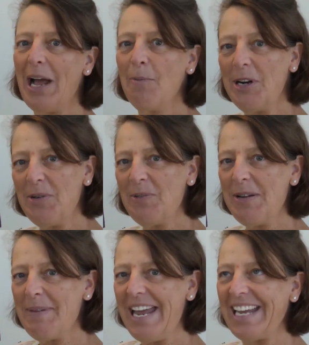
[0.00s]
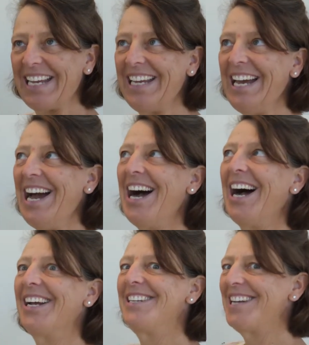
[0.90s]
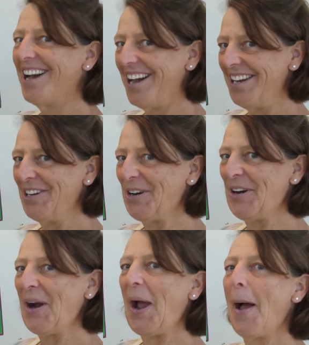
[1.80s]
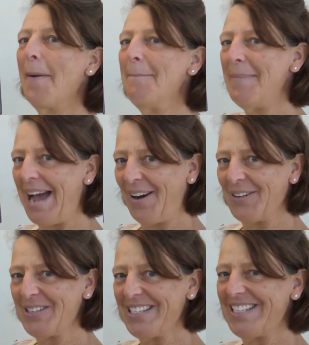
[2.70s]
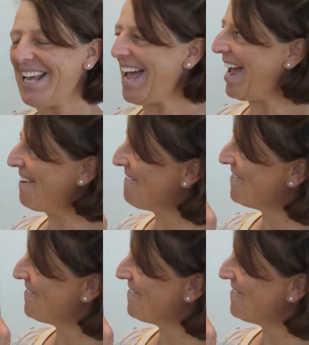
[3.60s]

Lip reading: And what did we make? A tiger, a mouse, and a